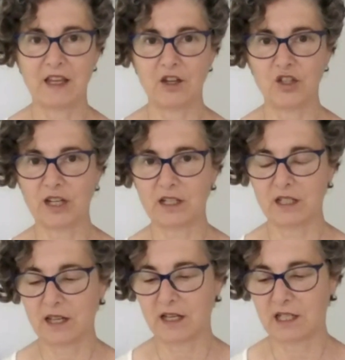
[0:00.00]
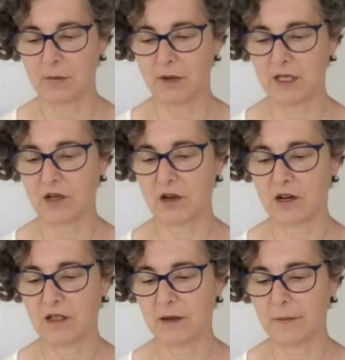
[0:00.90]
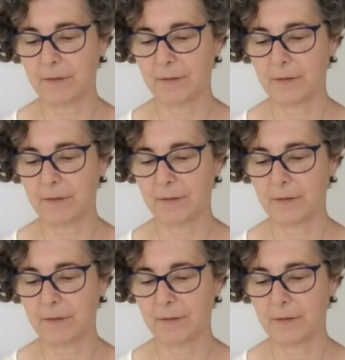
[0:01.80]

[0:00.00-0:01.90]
your chest's getting a bit tight.